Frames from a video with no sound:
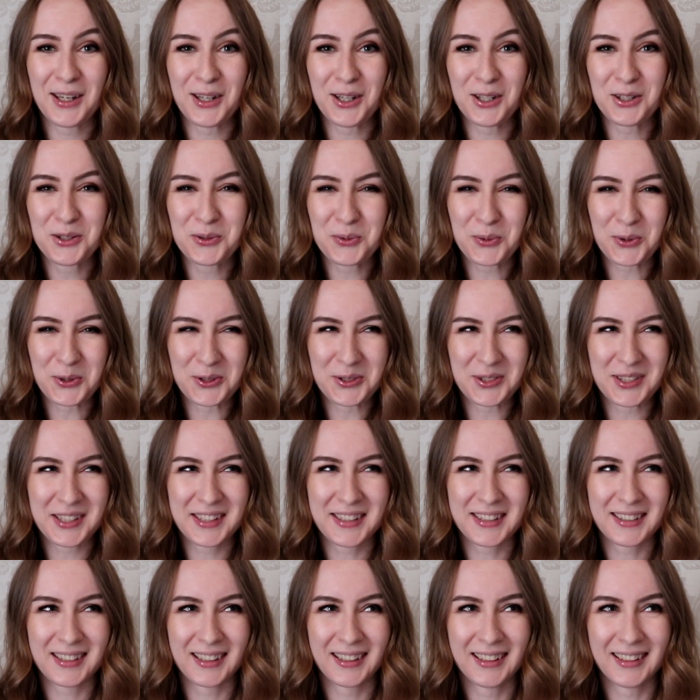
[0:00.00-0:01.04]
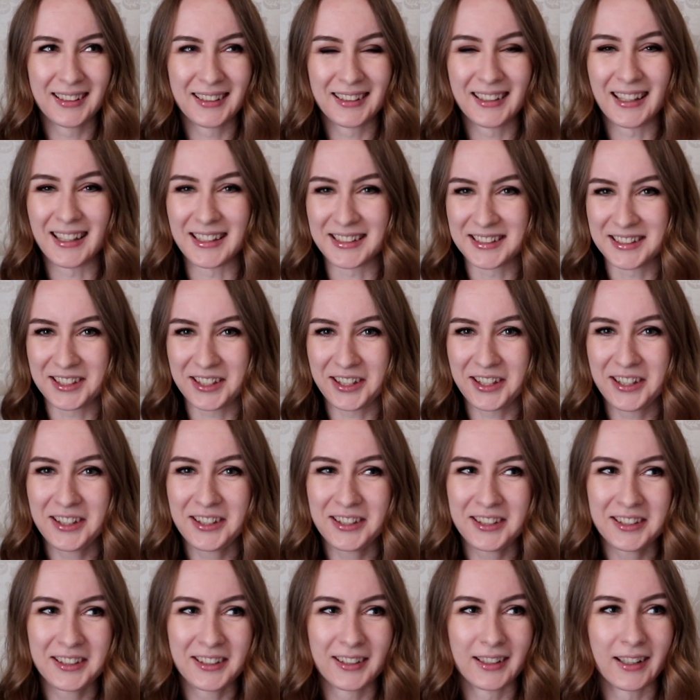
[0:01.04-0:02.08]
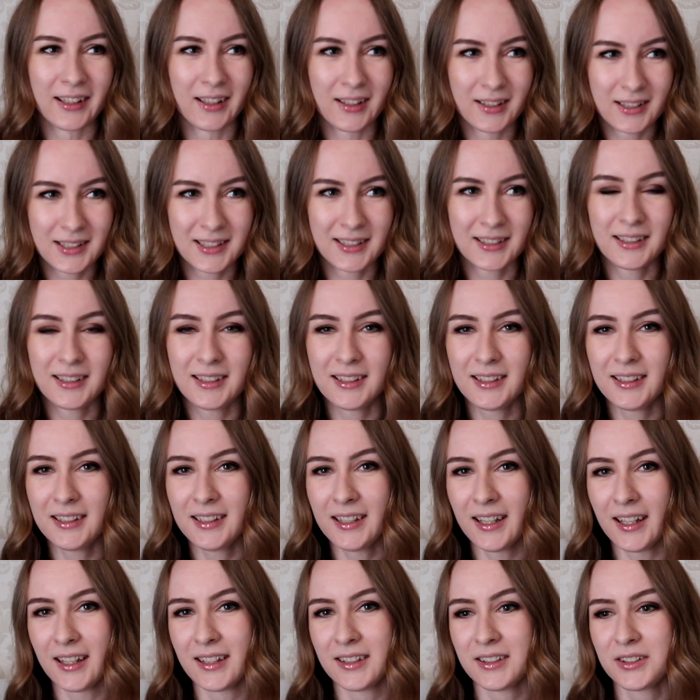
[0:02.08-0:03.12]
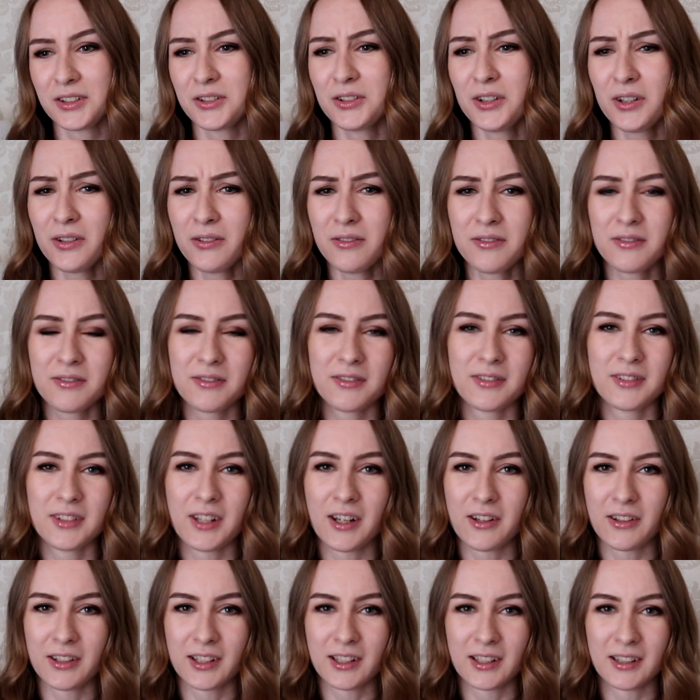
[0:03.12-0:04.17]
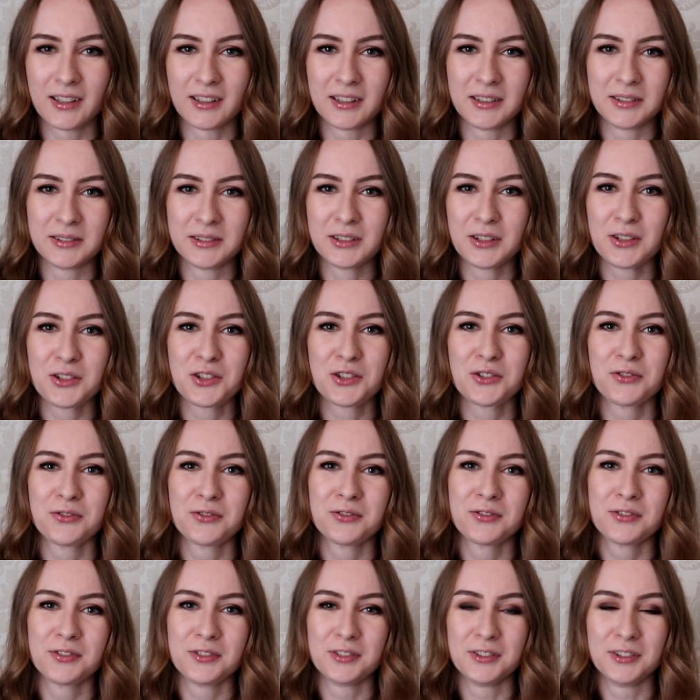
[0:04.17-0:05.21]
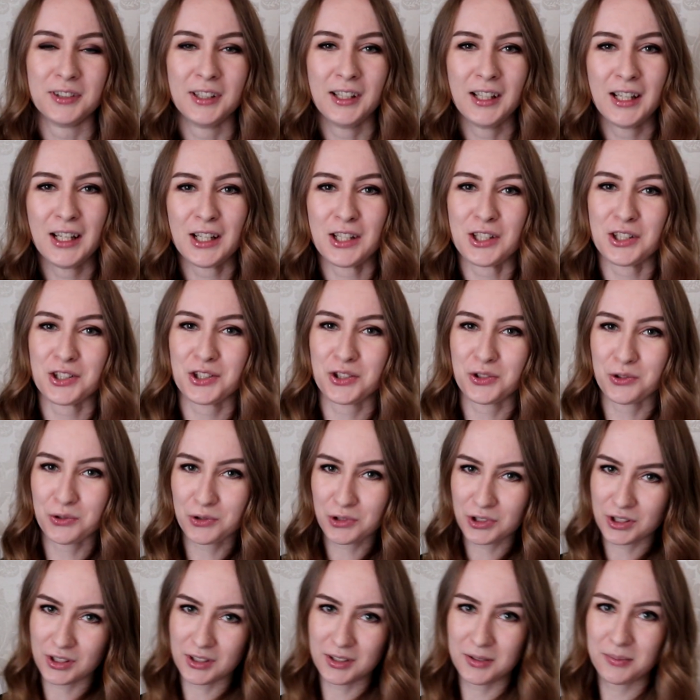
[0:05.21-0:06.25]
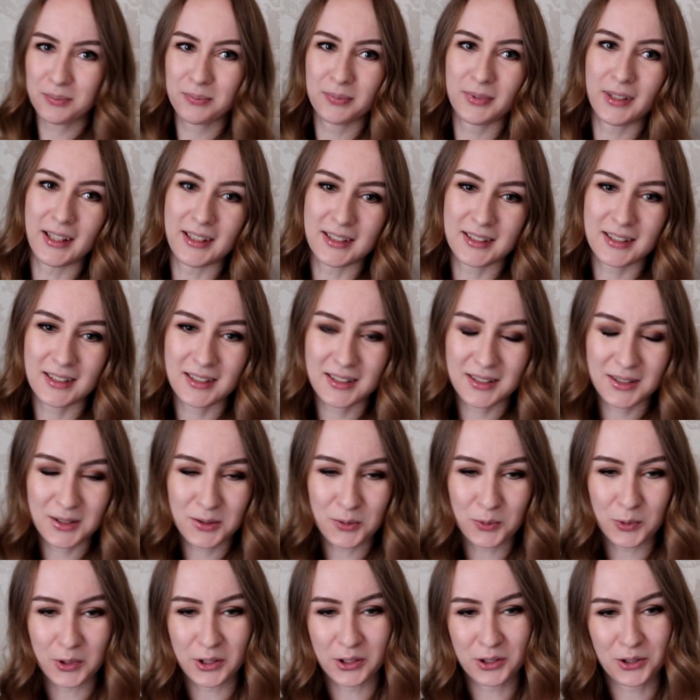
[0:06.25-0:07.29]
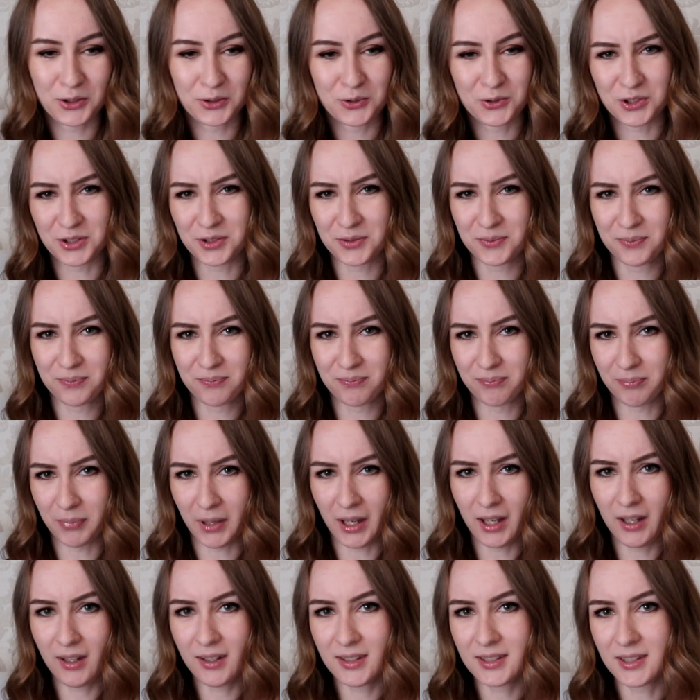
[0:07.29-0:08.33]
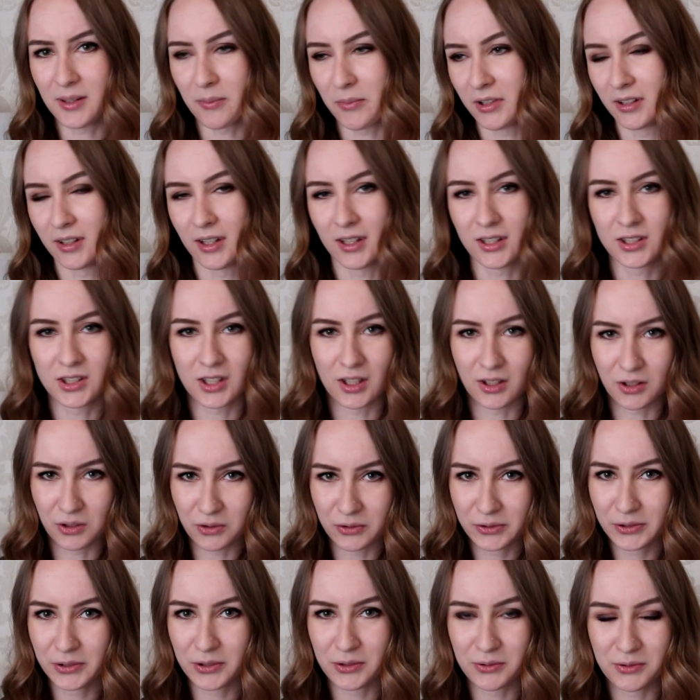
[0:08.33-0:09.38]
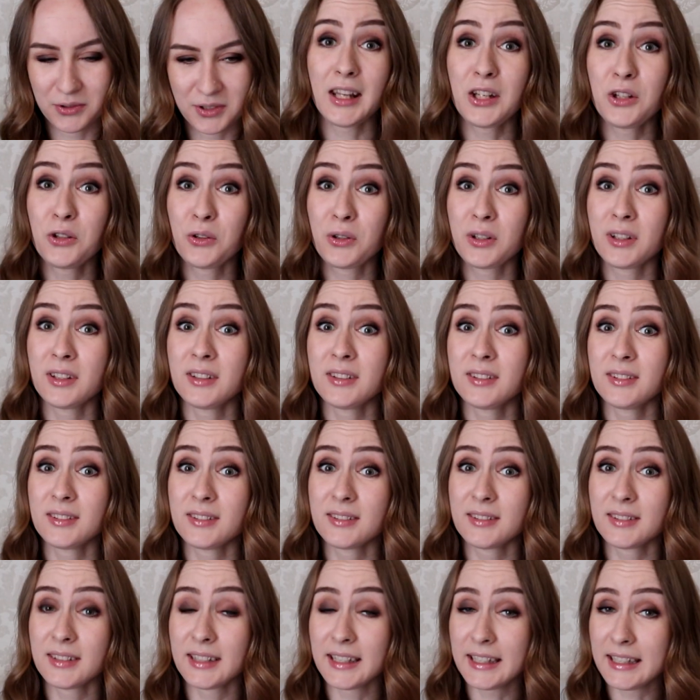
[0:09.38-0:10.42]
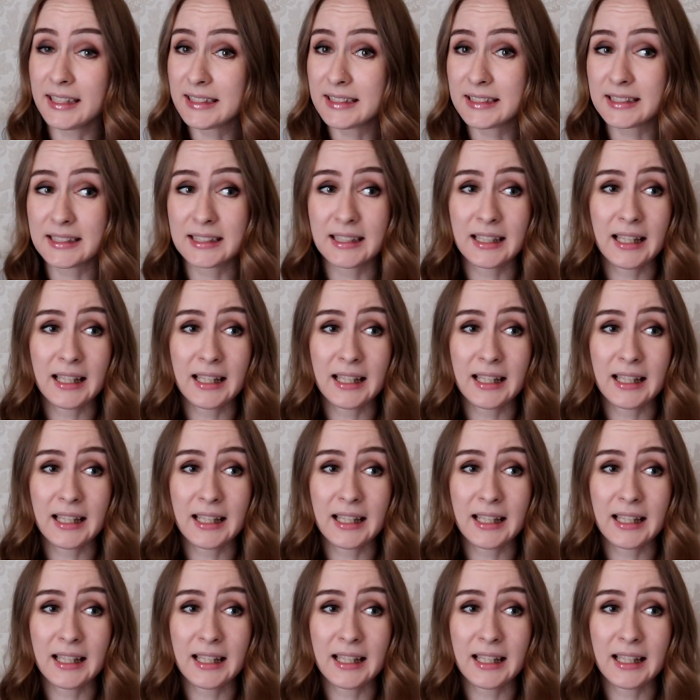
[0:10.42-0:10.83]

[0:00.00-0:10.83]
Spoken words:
It was last year in Helsinki, and you know, there are lots of sushi places where you just pay something like 10 euros and you can eat